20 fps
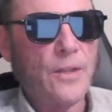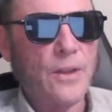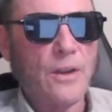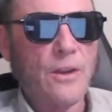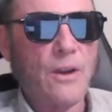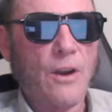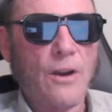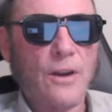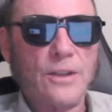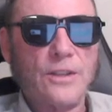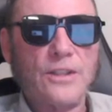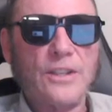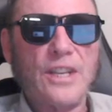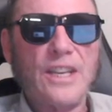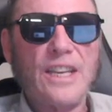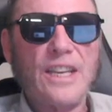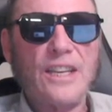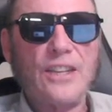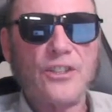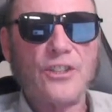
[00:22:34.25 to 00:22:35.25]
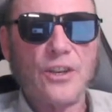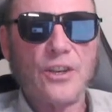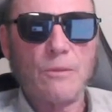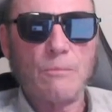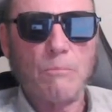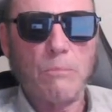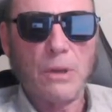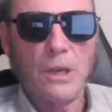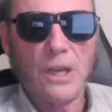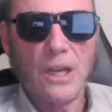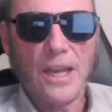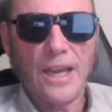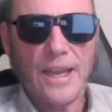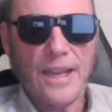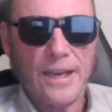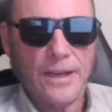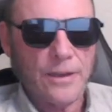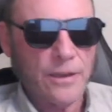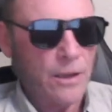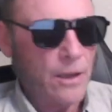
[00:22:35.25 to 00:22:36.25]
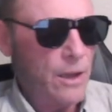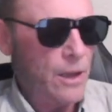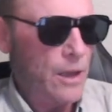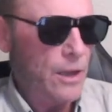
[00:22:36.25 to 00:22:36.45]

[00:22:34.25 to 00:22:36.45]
the Cartesian plane.